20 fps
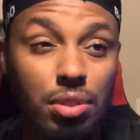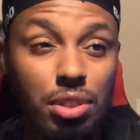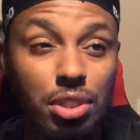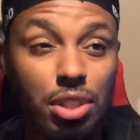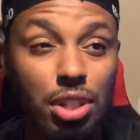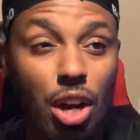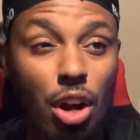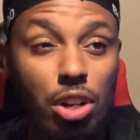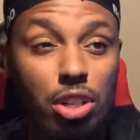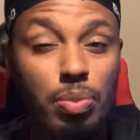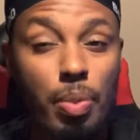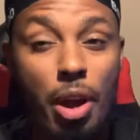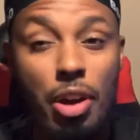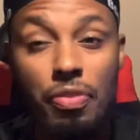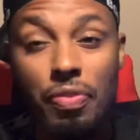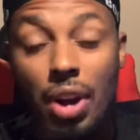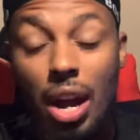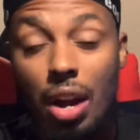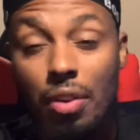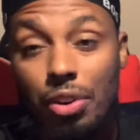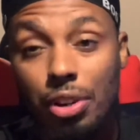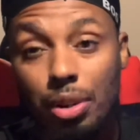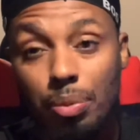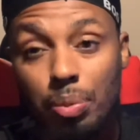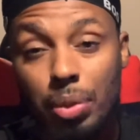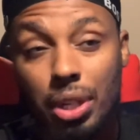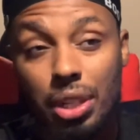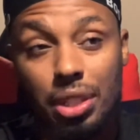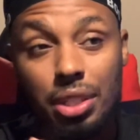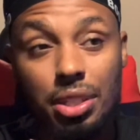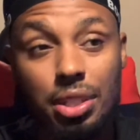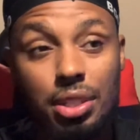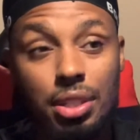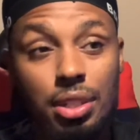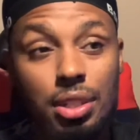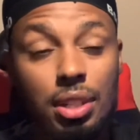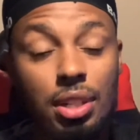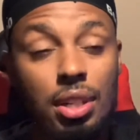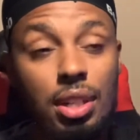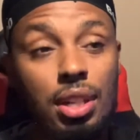It cost about $500,
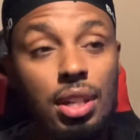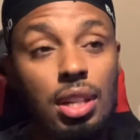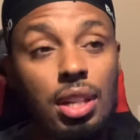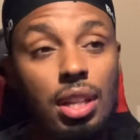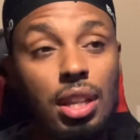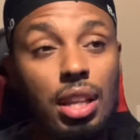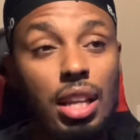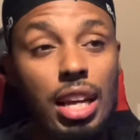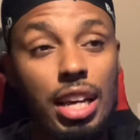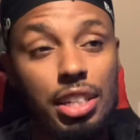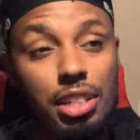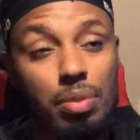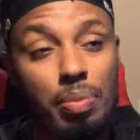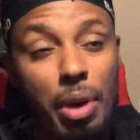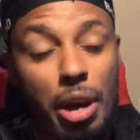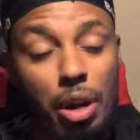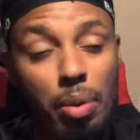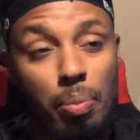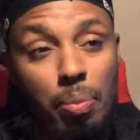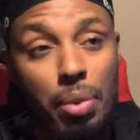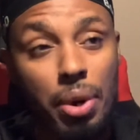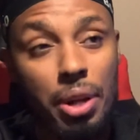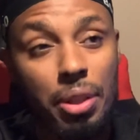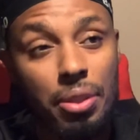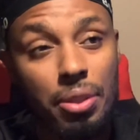lasts about a month,